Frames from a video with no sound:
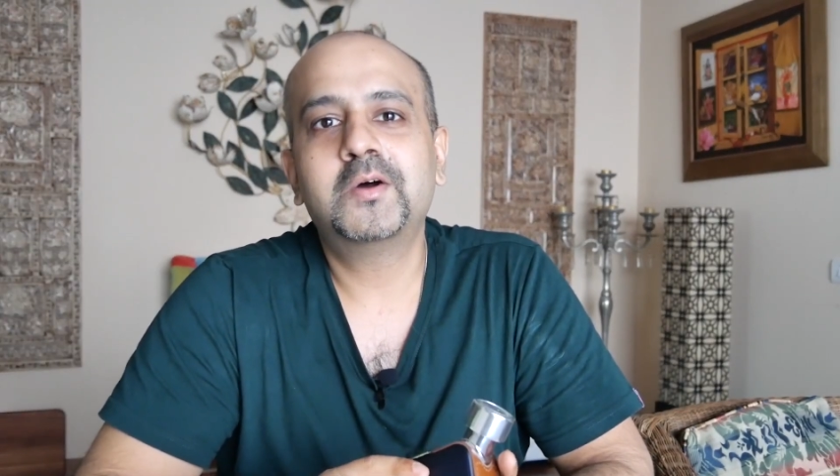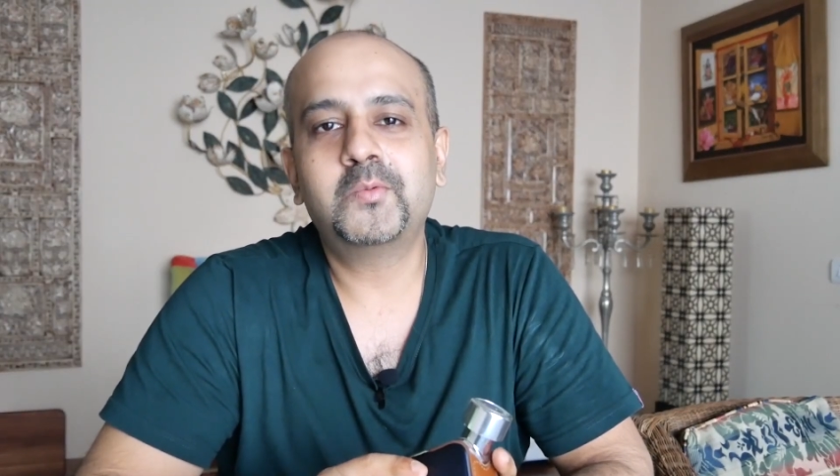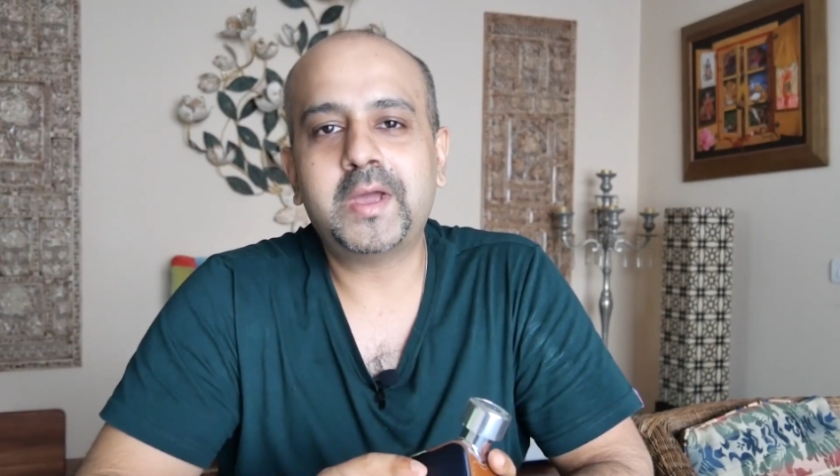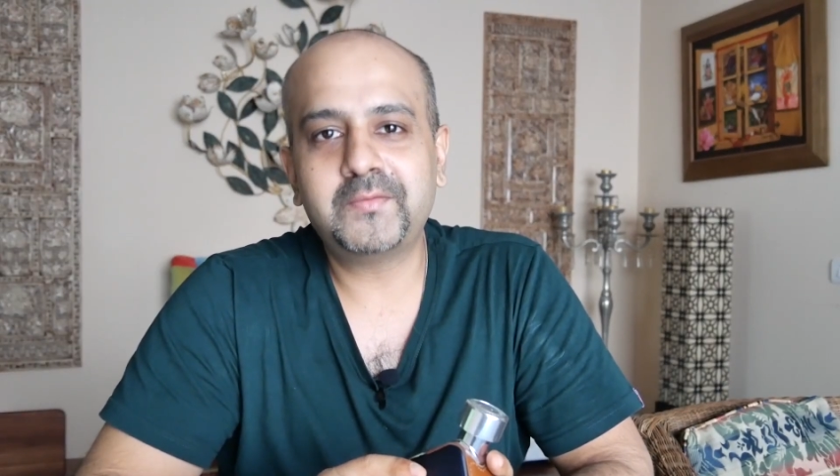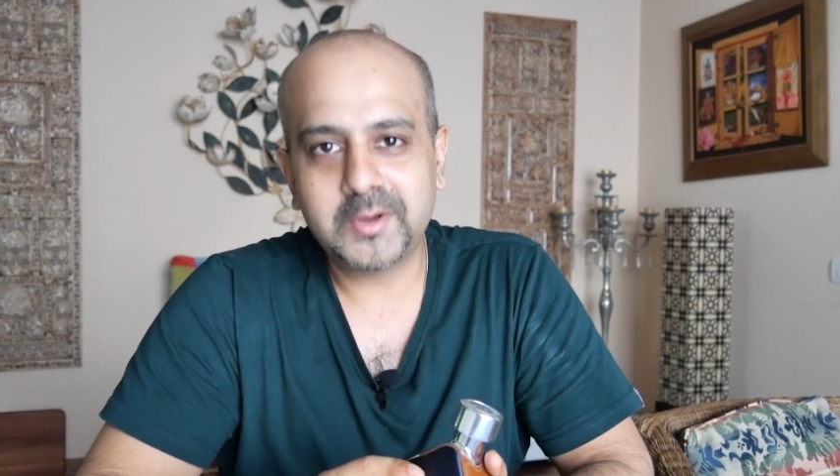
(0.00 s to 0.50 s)

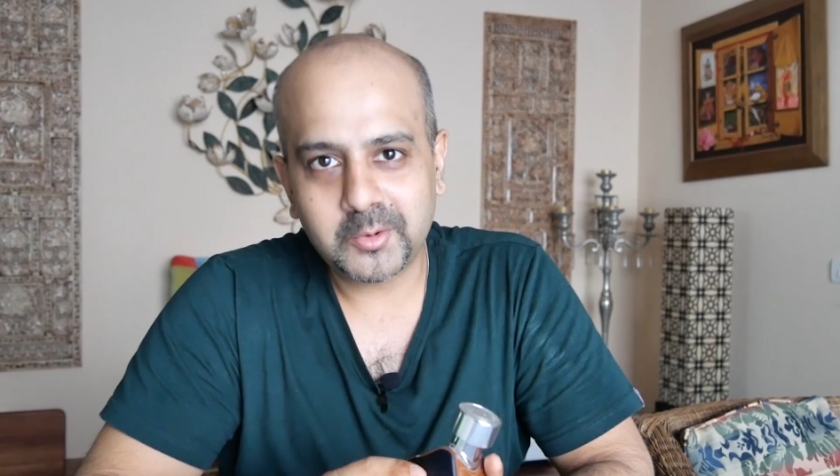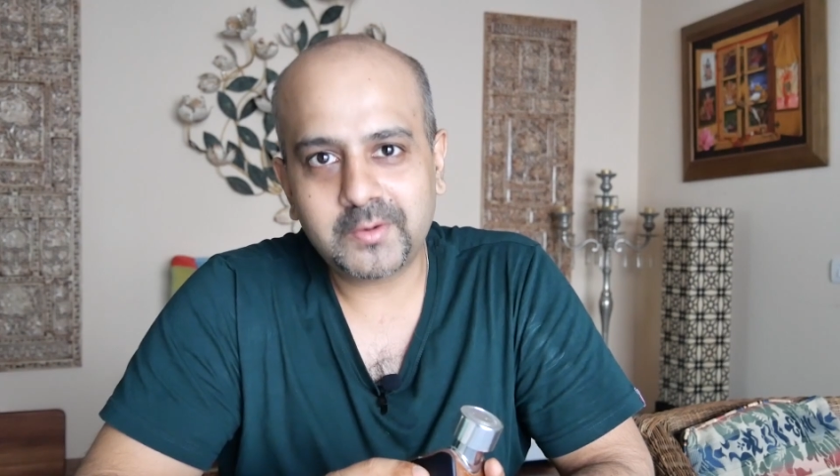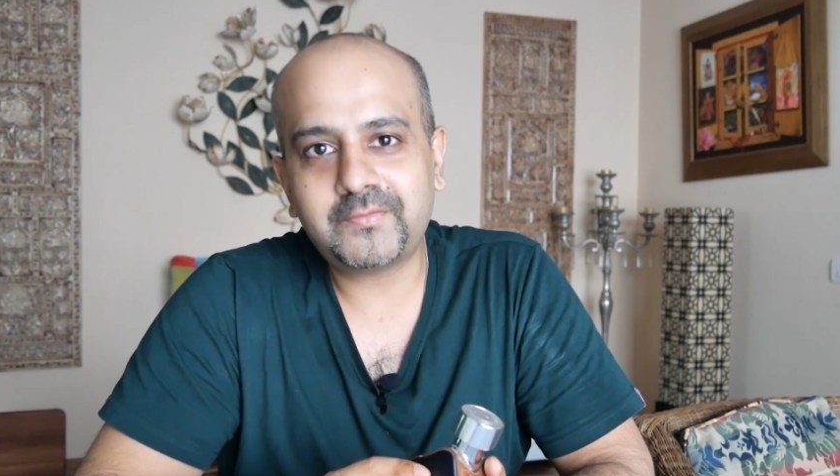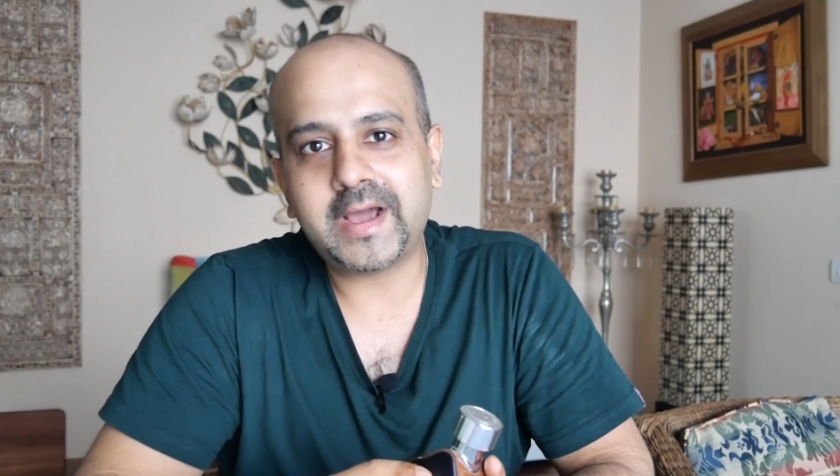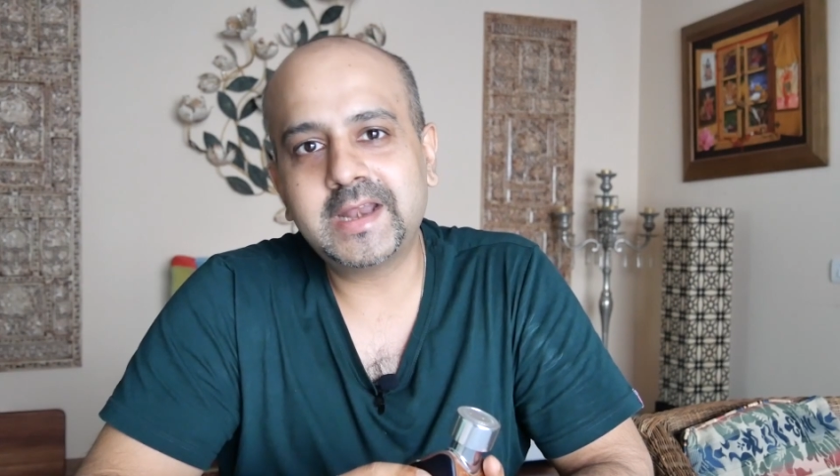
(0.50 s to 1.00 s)
where we're going
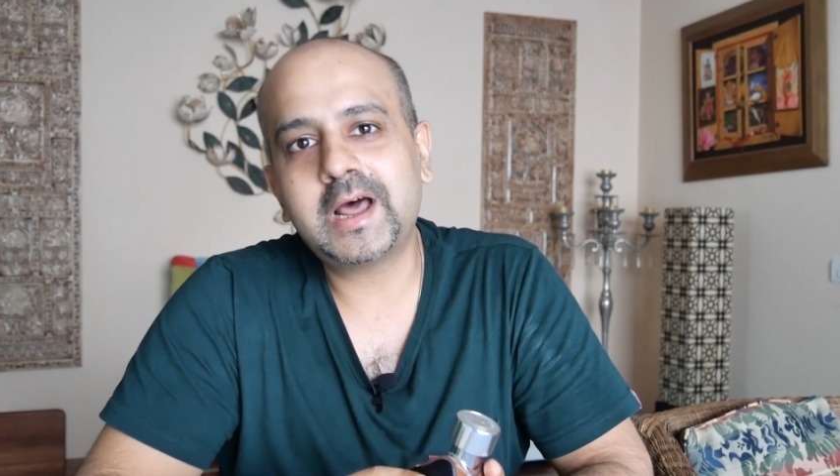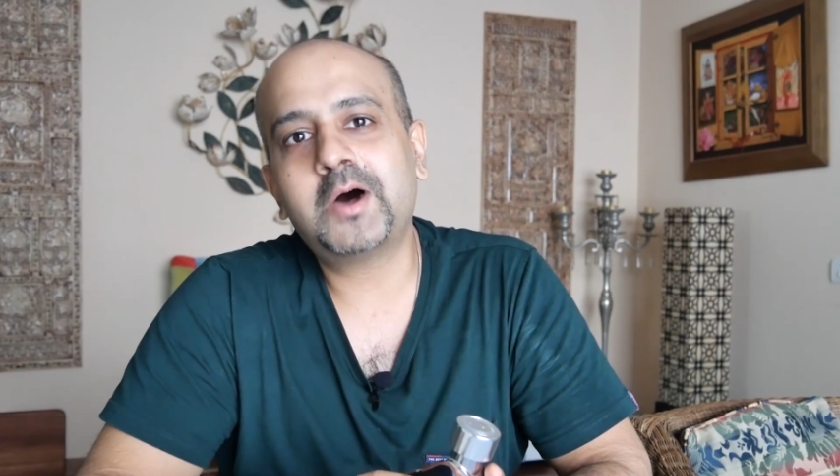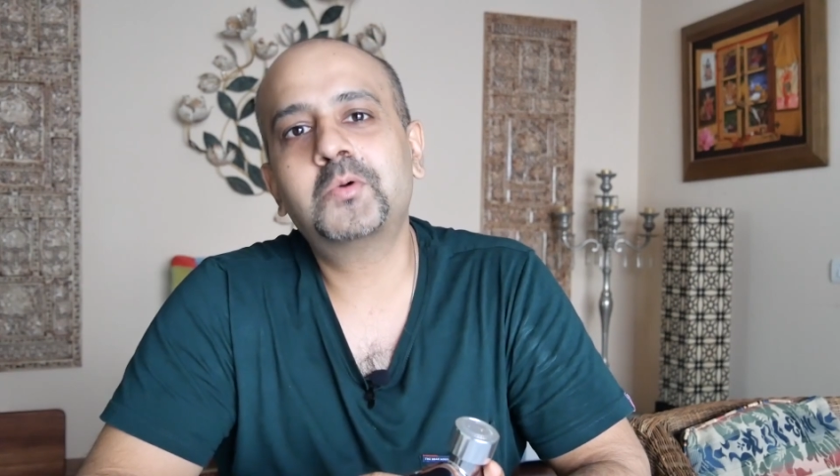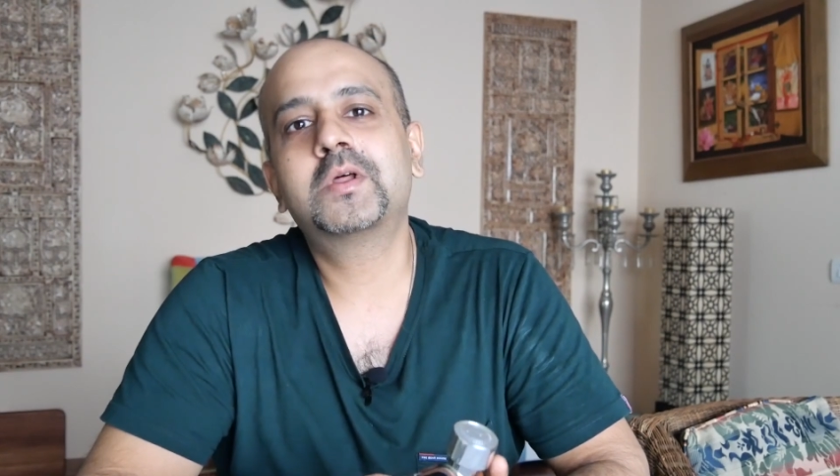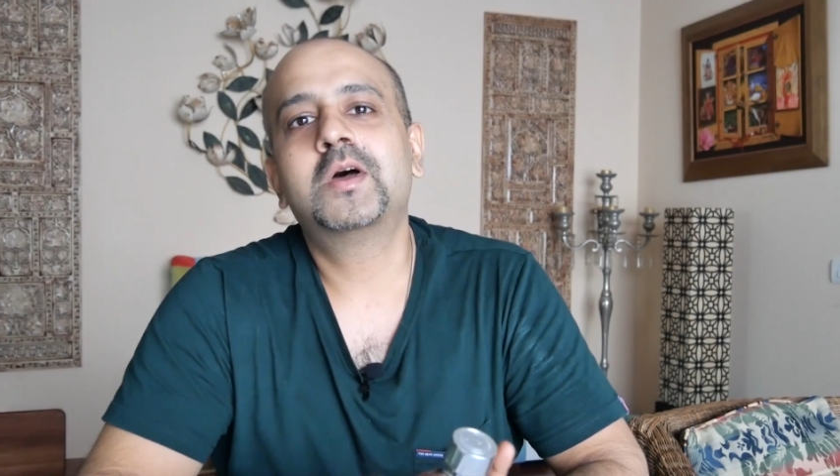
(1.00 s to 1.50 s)
to find
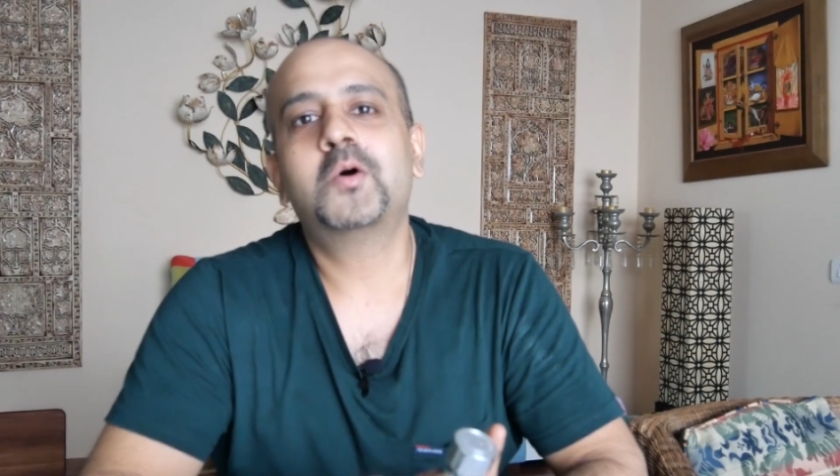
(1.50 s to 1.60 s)
out